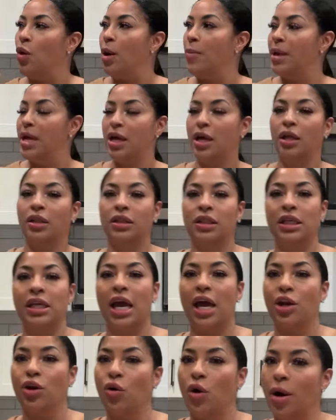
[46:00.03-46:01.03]
I'm healthy.
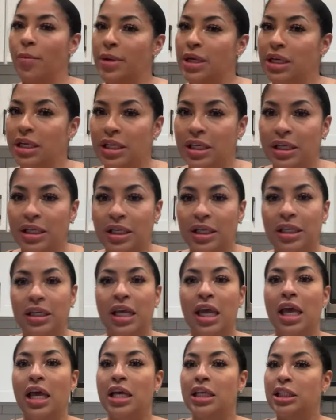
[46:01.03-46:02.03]
I know I'm in good
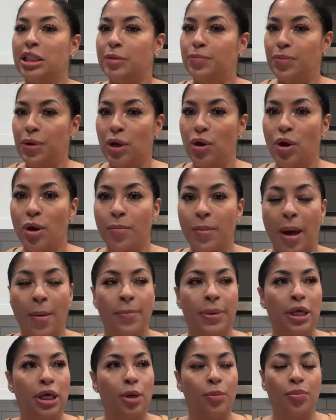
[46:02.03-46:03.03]
spirit. My
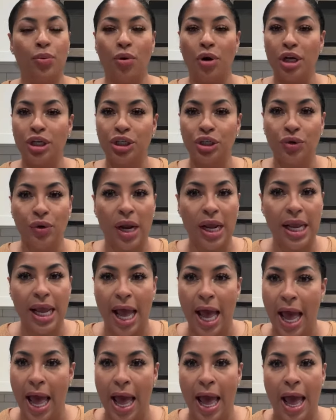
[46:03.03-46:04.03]
blood pressure ain't
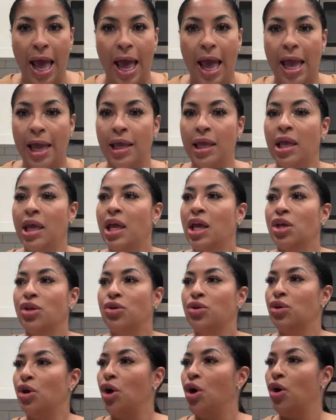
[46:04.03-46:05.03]
high.
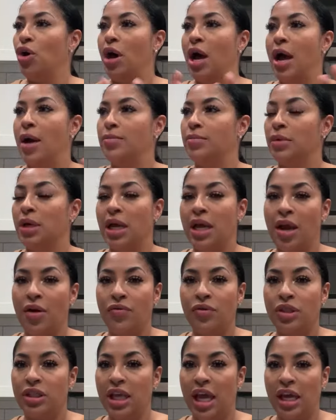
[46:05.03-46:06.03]
You know, I'm
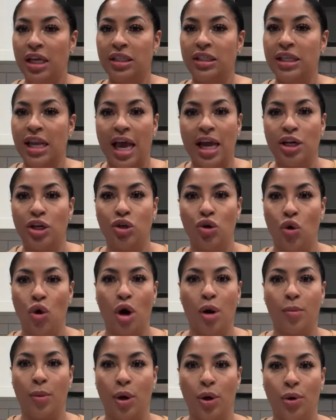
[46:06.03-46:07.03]
everything is like
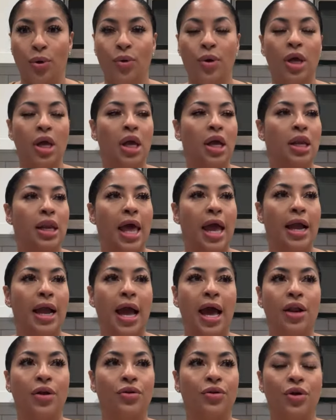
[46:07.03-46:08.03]
normal. Like,
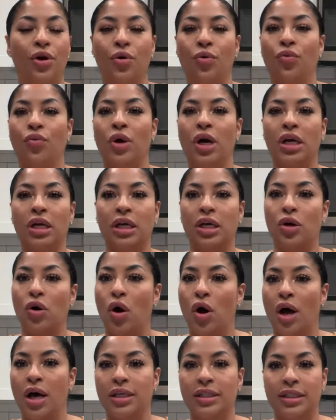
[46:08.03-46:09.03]
I don't know what could
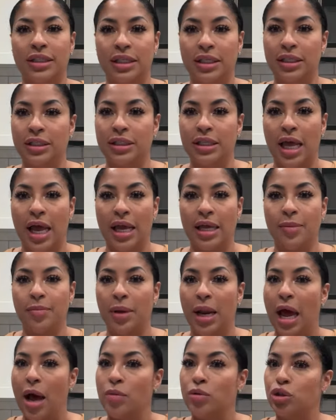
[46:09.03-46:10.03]
cause this. Like,
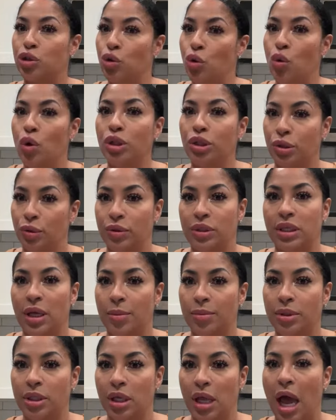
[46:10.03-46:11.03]
but I was going through
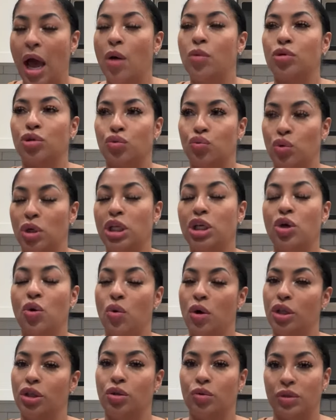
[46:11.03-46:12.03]
something. I was really
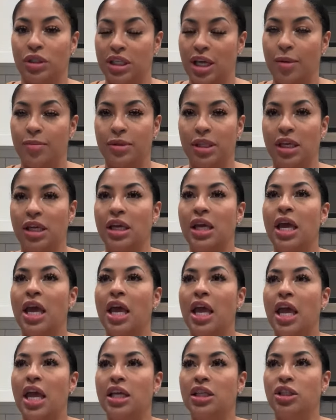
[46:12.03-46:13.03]
going through something.
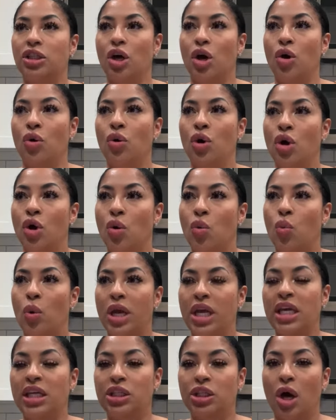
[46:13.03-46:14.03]
And so when
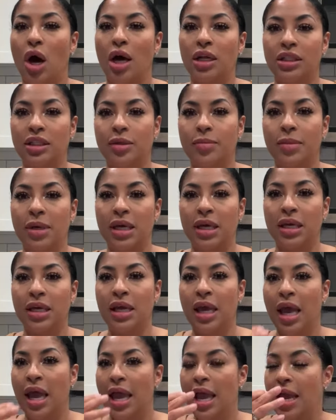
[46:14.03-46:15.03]
he talked to me
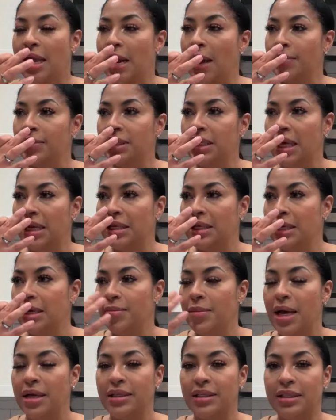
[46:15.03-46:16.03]
and I'm telling him
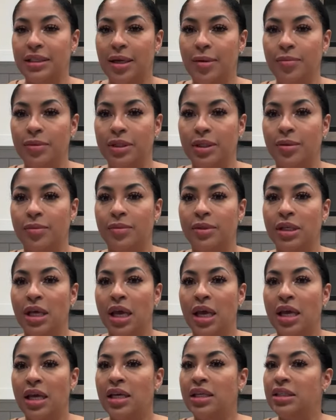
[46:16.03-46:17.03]
my symptoms,
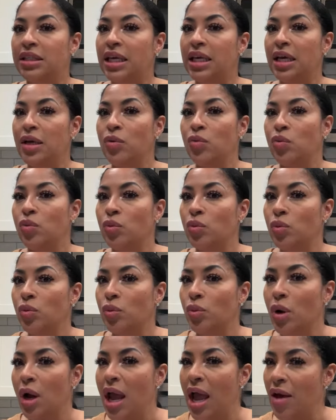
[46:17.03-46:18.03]
he said,
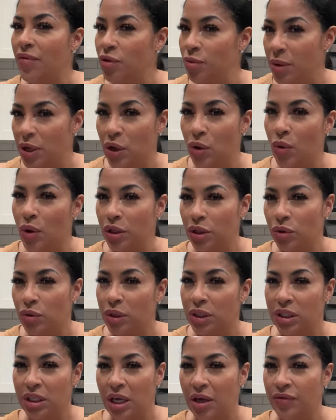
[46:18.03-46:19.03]
Have you been going through a
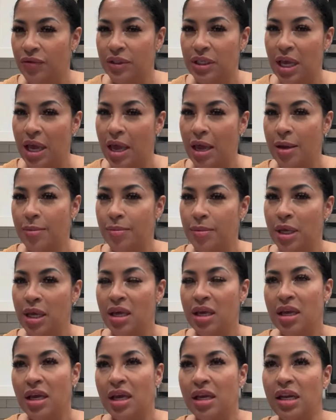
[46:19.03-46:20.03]
tough time?
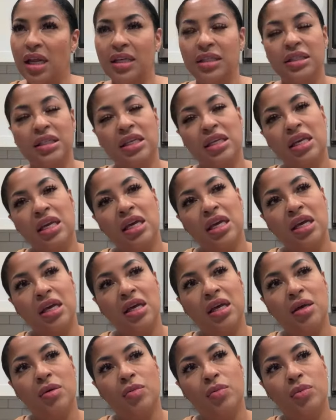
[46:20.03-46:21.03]
And I said,
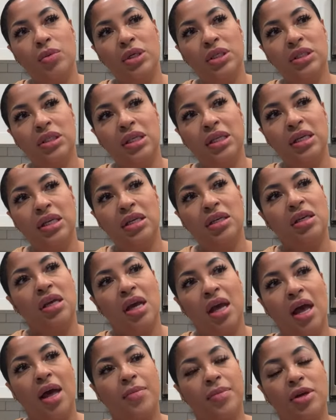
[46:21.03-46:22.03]
Yeah, recently,
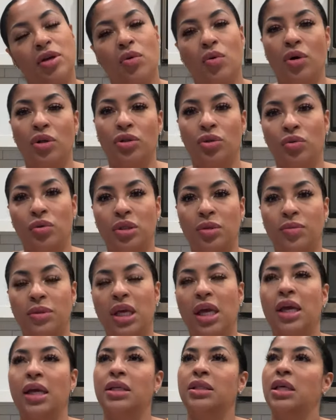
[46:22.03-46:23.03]
yeah, I've been going through some
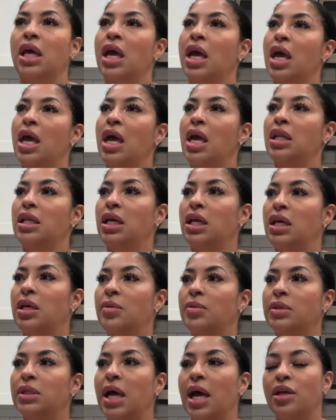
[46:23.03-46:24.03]
things. And then he
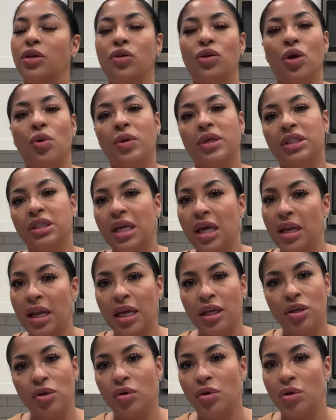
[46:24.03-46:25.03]
was like, You know what sound
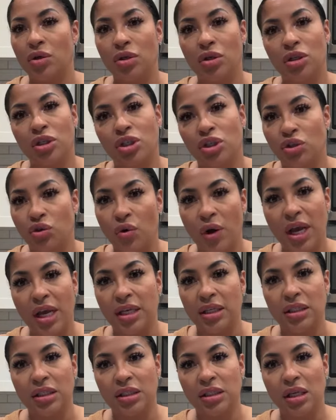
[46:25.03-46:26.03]
like you're you're
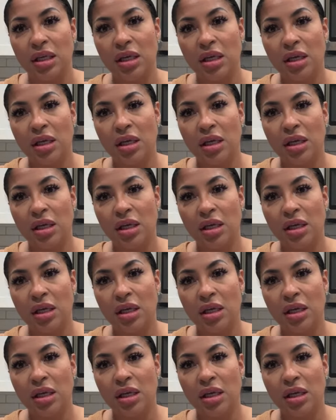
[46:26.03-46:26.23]
stressed.